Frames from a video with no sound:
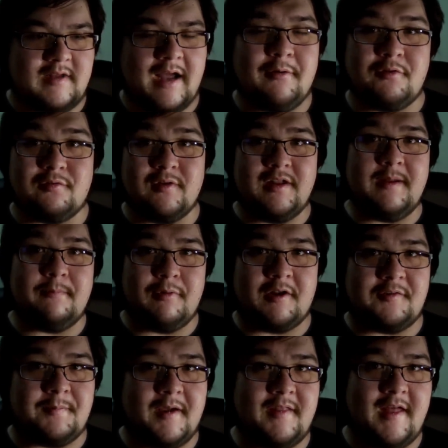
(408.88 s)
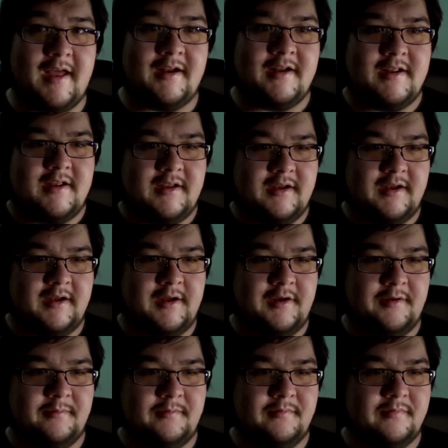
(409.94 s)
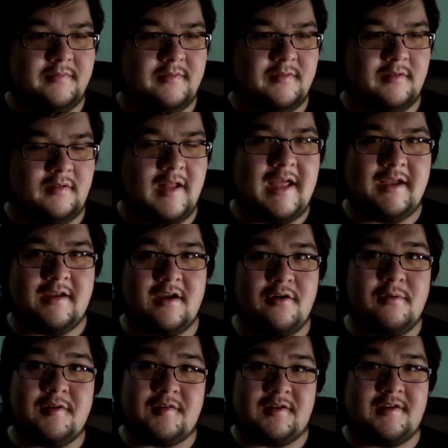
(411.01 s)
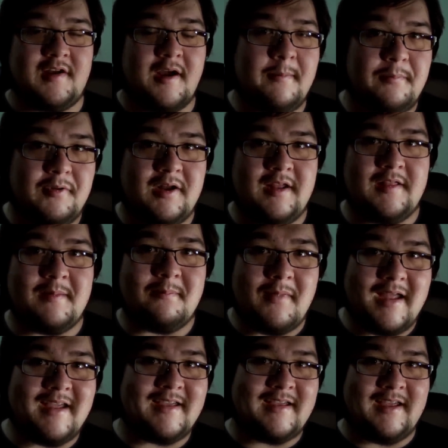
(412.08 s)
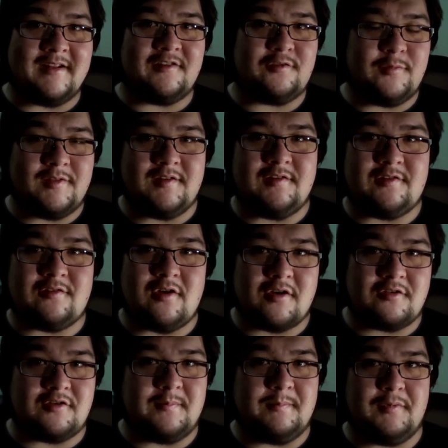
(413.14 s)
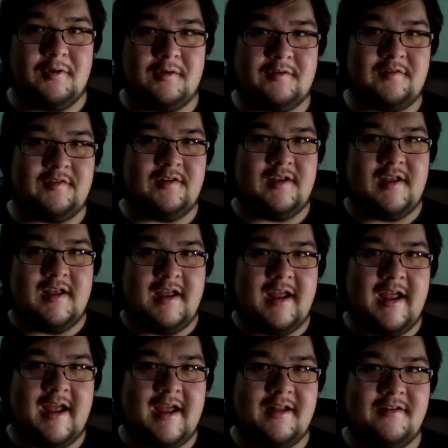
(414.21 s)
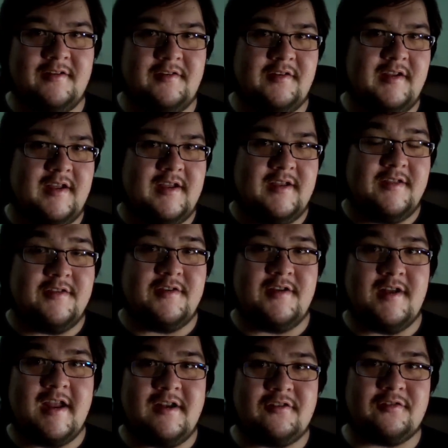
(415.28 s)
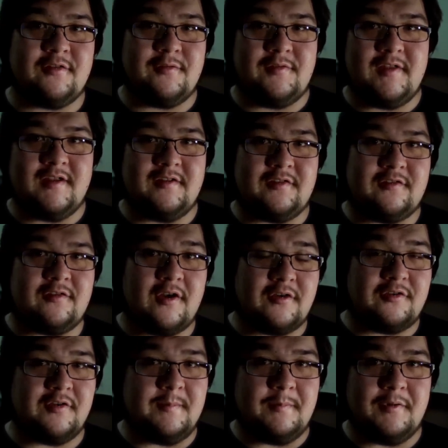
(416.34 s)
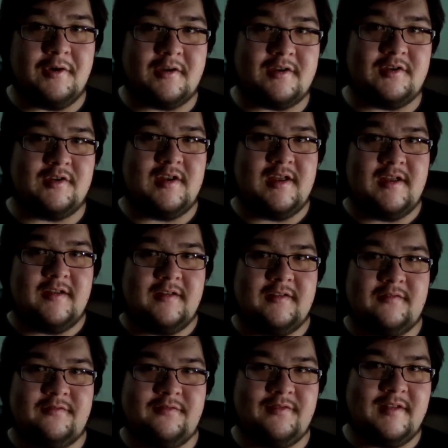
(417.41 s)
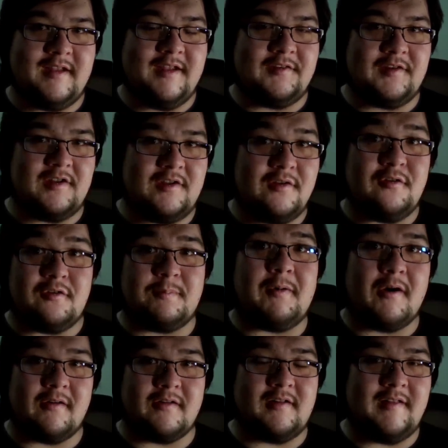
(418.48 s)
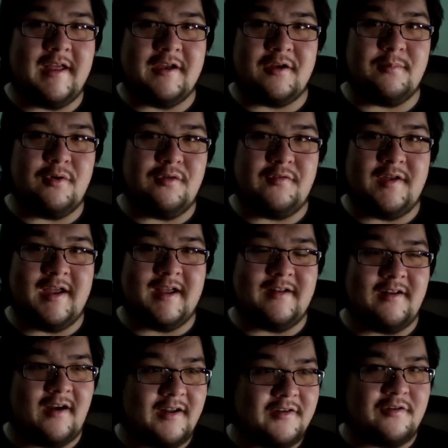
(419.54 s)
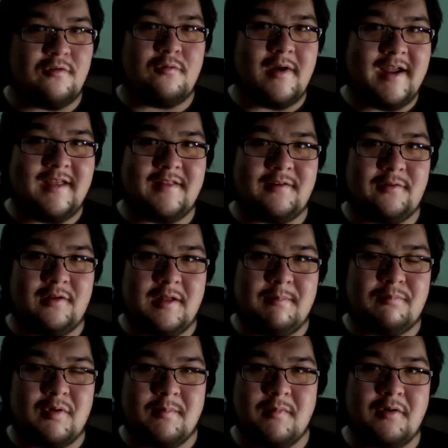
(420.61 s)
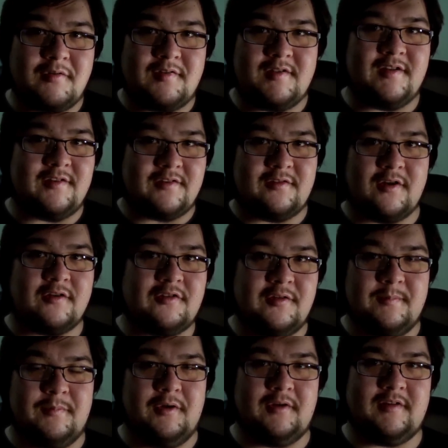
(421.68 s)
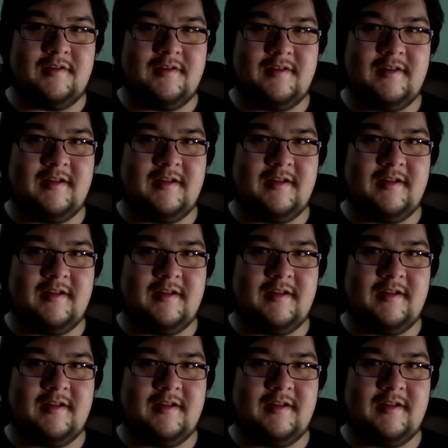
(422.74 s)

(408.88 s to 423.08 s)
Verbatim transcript: I was really impressed by that. Um... Lego is a company that make kits with instruction books, and the nature of the instruction book is a huge part of the Lego Movie, and not in a way that really promotes the instruction book.